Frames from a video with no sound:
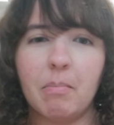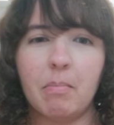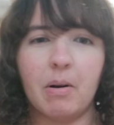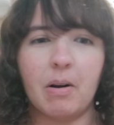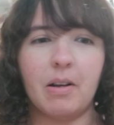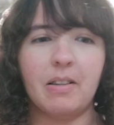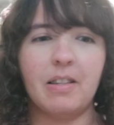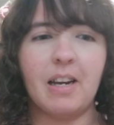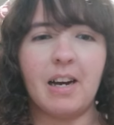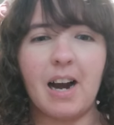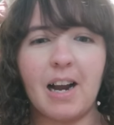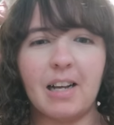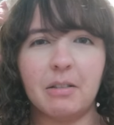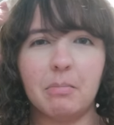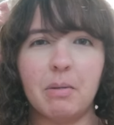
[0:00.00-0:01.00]
but there
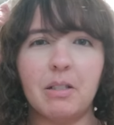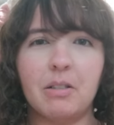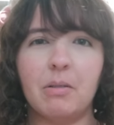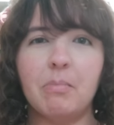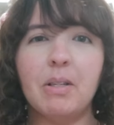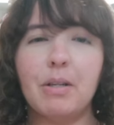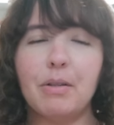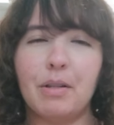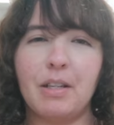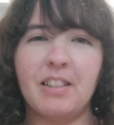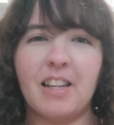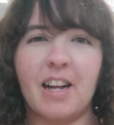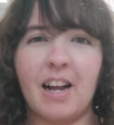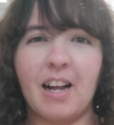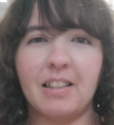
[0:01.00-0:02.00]
has been so many
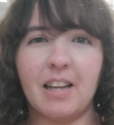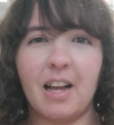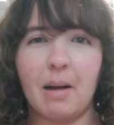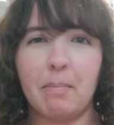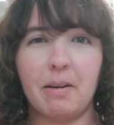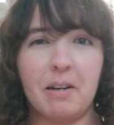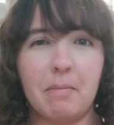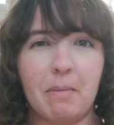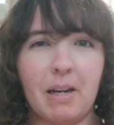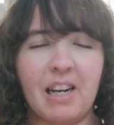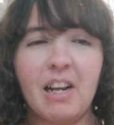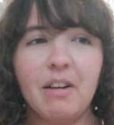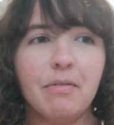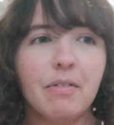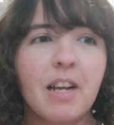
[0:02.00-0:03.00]
things that has happened in my
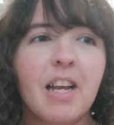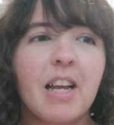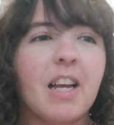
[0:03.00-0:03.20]
life.